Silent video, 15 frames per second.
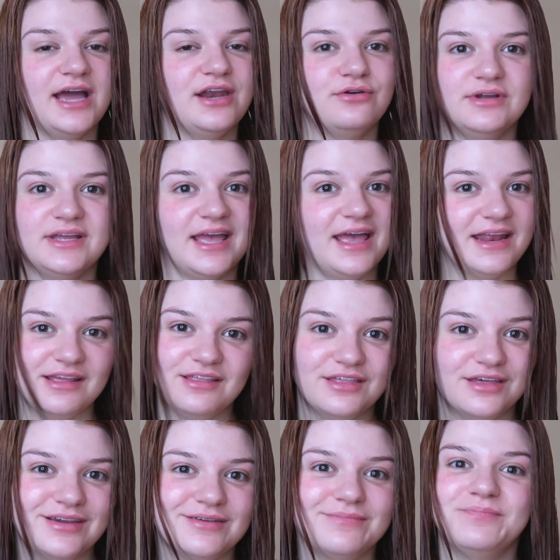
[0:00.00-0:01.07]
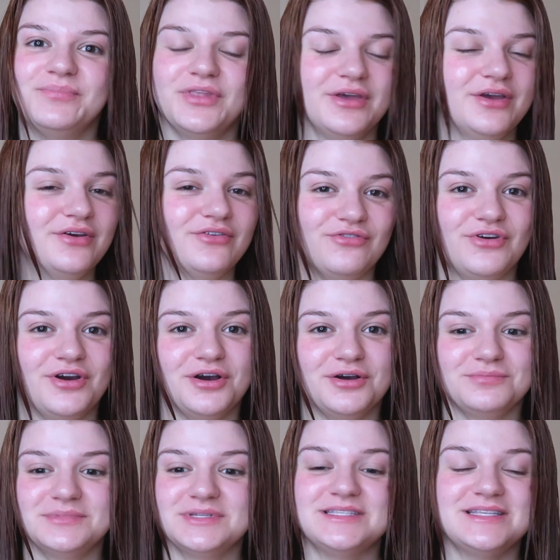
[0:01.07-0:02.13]
I don't get anything
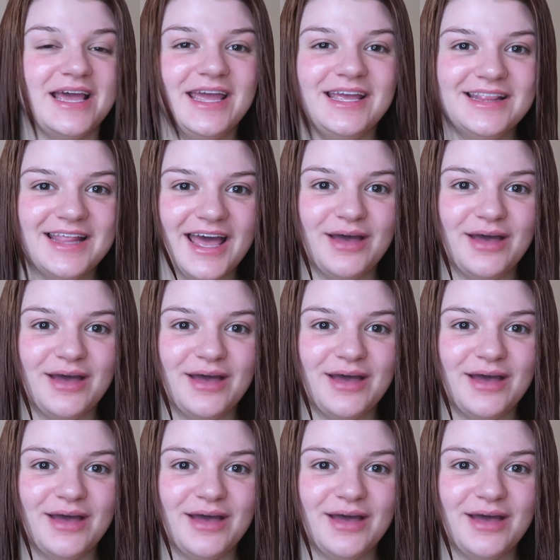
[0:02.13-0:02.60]
from saying